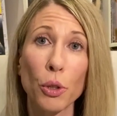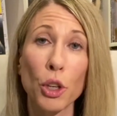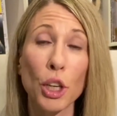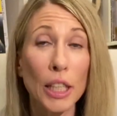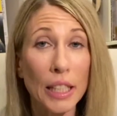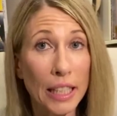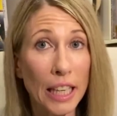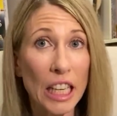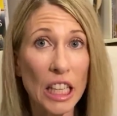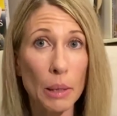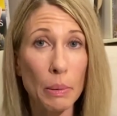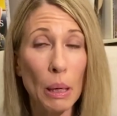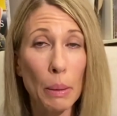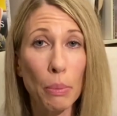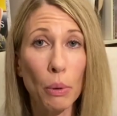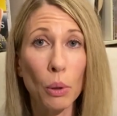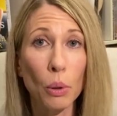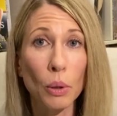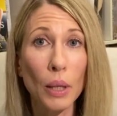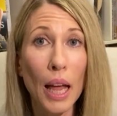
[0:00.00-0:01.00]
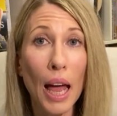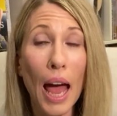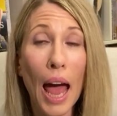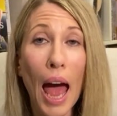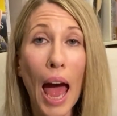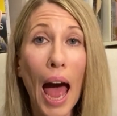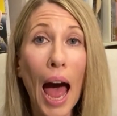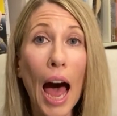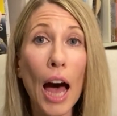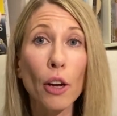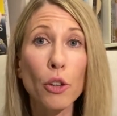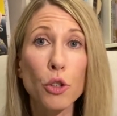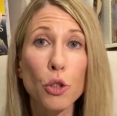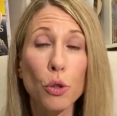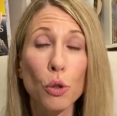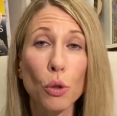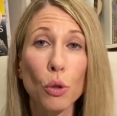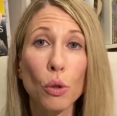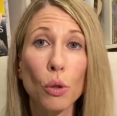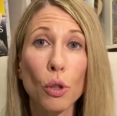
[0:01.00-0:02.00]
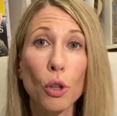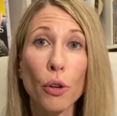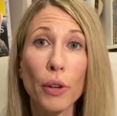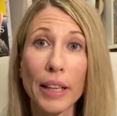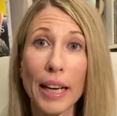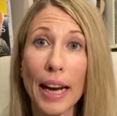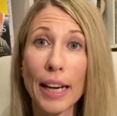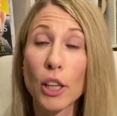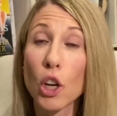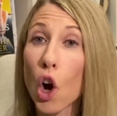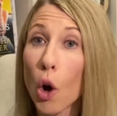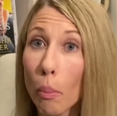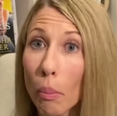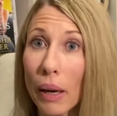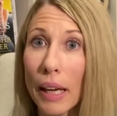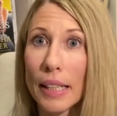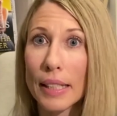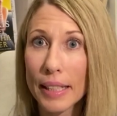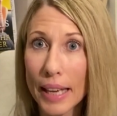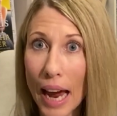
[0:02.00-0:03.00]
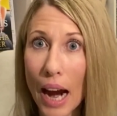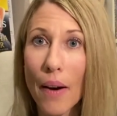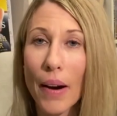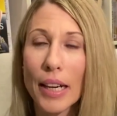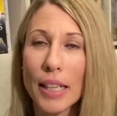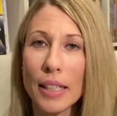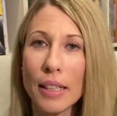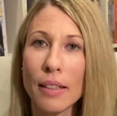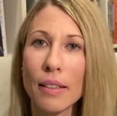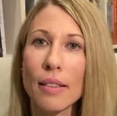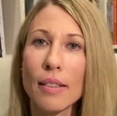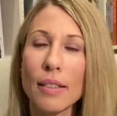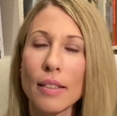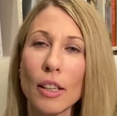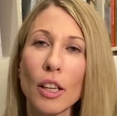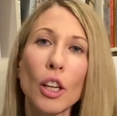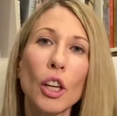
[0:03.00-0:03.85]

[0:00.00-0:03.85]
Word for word: You can teach people how to create complex characters.